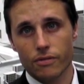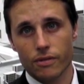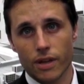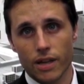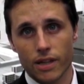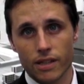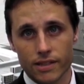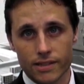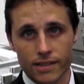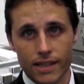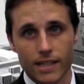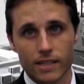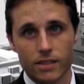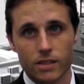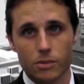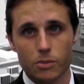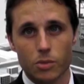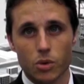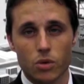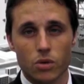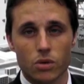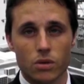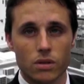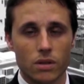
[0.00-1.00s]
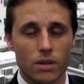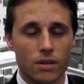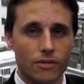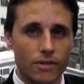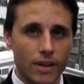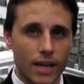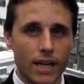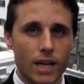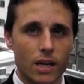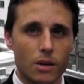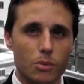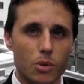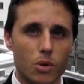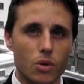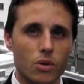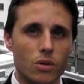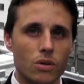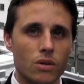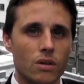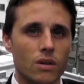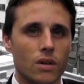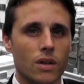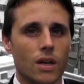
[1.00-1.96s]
accessible, available